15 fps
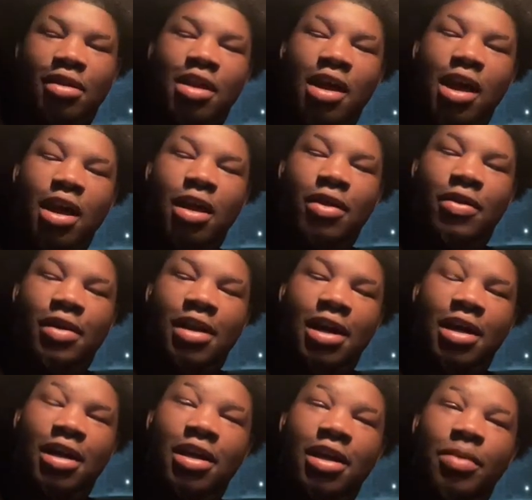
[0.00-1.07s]
I ain't gonna
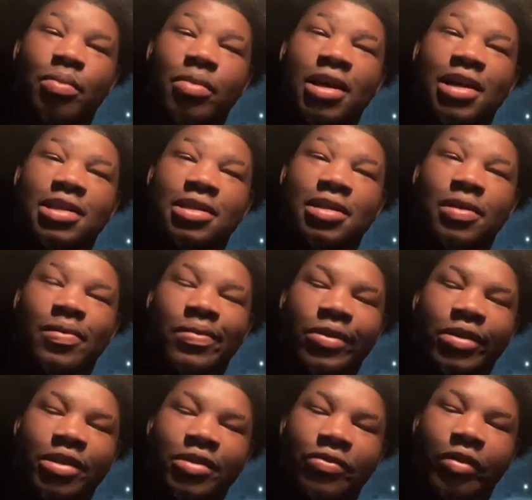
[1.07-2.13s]
lie, he messed up on
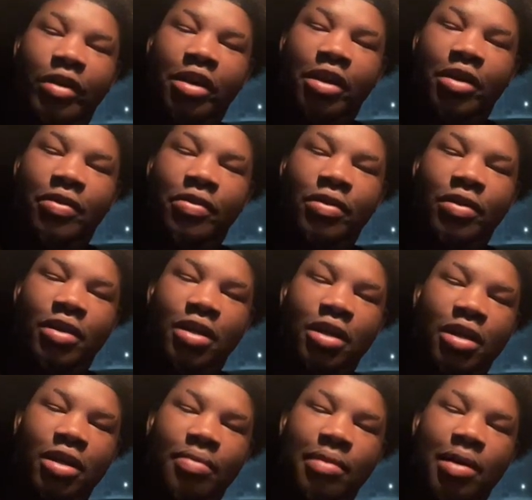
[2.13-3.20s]
this video.
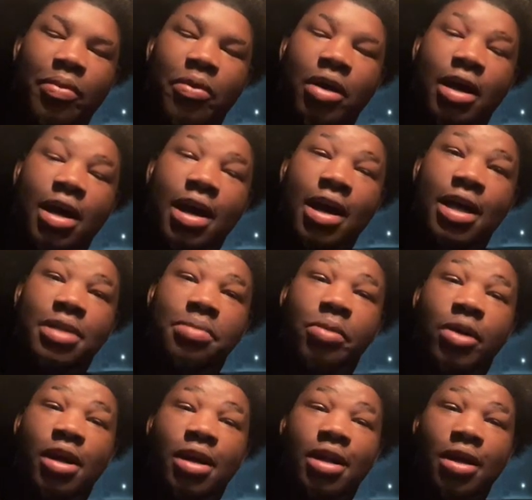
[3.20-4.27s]
My boy eyes
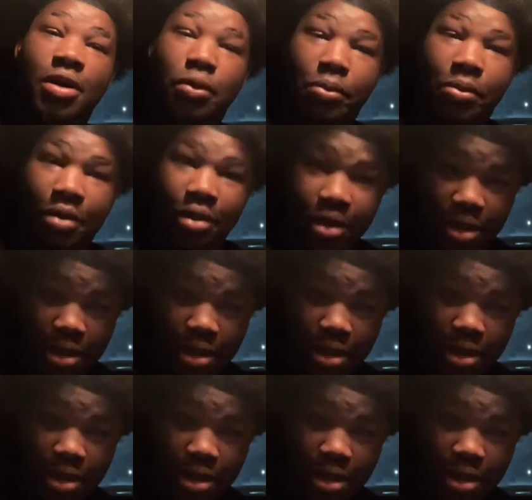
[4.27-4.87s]
barely open.